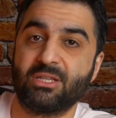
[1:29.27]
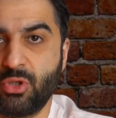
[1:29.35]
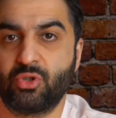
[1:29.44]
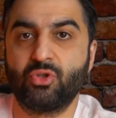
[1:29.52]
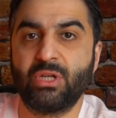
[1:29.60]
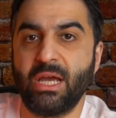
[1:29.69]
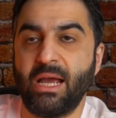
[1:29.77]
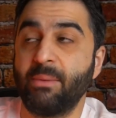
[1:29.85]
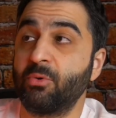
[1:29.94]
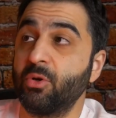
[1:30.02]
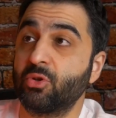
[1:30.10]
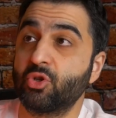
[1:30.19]
So today
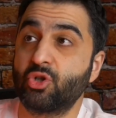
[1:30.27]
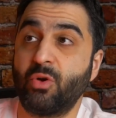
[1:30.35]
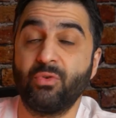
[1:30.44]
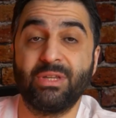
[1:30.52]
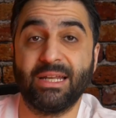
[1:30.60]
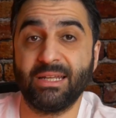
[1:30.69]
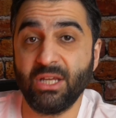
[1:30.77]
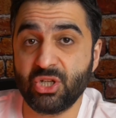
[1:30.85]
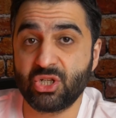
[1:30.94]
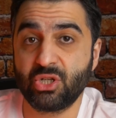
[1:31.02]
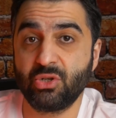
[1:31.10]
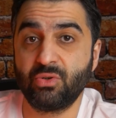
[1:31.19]
I'm going to show you that
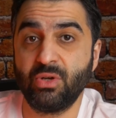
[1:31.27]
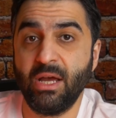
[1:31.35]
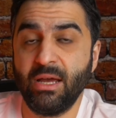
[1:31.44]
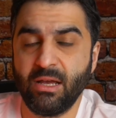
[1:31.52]
issue.